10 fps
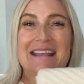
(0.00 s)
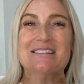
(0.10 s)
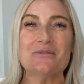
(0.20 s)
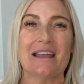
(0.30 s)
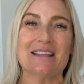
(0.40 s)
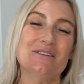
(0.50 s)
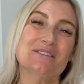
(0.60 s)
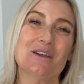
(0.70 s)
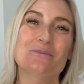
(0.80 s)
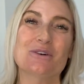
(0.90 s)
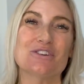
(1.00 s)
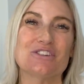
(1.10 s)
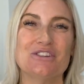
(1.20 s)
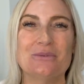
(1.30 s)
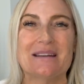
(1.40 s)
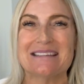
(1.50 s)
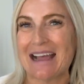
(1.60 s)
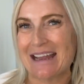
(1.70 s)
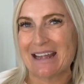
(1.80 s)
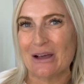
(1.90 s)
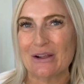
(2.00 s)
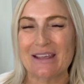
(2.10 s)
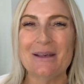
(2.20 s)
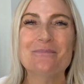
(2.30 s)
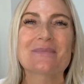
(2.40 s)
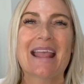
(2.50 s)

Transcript: So thank you so much to Tidelocker.